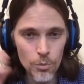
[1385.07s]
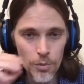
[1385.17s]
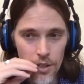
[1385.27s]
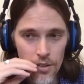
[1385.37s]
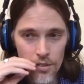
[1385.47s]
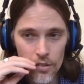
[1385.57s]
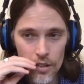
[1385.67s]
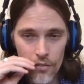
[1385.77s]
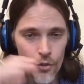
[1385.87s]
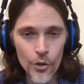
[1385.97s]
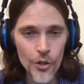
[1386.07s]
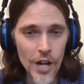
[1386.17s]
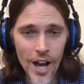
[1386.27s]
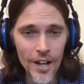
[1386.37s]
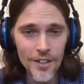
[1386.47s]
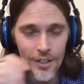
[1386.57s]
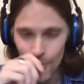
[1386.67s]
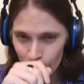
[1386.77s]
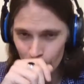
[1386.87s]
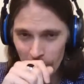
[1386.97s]
Because if you're not,
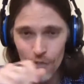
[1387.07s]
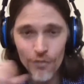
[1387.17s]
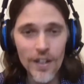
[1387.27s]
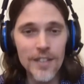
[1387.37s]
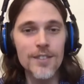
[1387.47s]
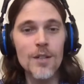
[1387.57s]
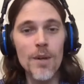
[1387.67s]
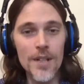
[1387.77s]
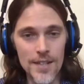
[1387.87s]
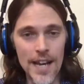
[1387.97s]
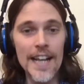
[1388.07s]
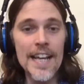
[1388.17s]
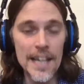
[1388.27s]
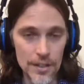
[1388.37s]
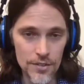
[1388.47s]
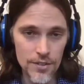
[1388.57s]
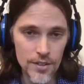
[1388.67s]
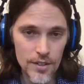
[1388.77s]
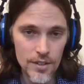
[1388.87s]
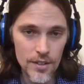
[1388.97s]
you got to find somebody that is,
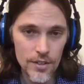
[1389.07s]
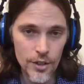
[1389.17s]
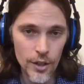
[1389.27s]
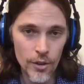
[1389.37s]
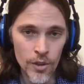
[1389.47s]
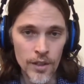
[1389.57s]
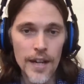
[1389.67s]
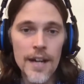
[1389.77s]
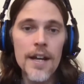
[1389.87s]
okay. you know, and, and, and,